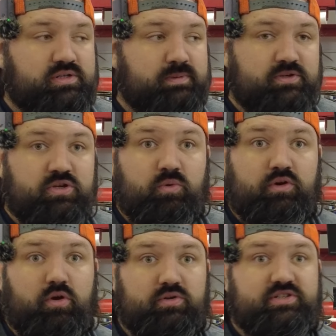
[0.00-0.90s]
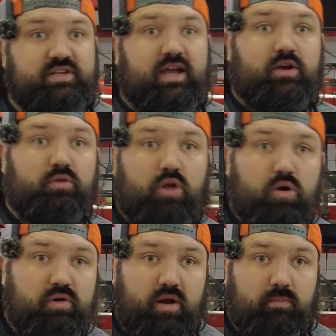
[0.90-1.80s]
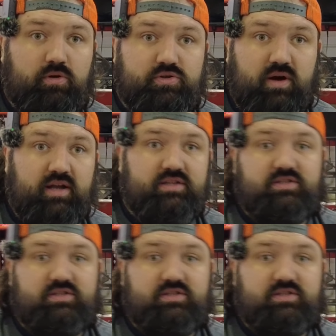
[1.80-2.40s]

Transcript: especially when you go to set your load numbers, right?